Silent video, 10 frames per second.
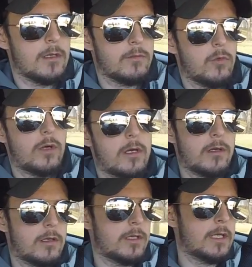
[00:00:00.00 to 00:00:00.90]

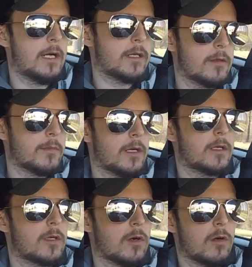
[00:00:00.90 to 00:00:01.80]
where I get my
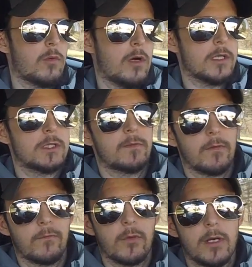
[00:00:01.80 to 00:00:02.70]
car washed for
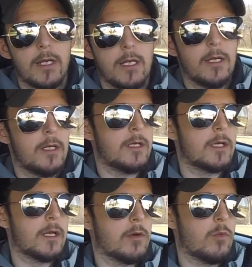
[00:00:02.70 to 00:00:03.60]
free,
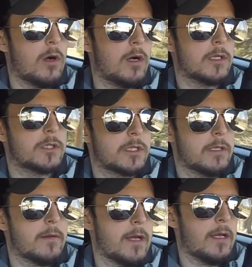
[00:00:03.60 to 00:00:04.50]
get it washed,
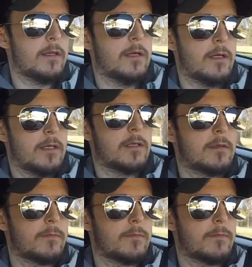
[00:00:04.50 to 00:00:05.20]
and then